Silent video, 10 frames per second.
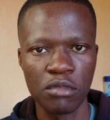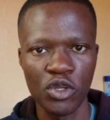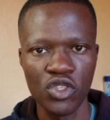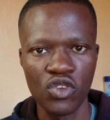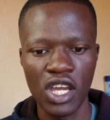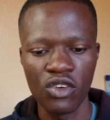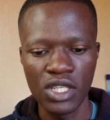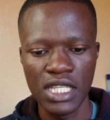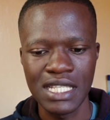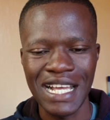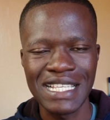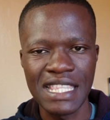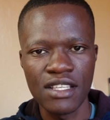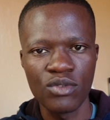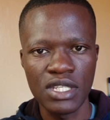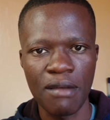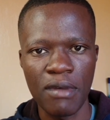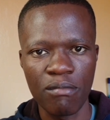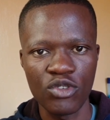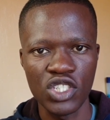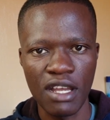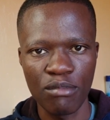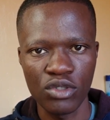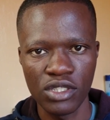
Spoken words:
because you cannot discuss things which are mumbo jumbo.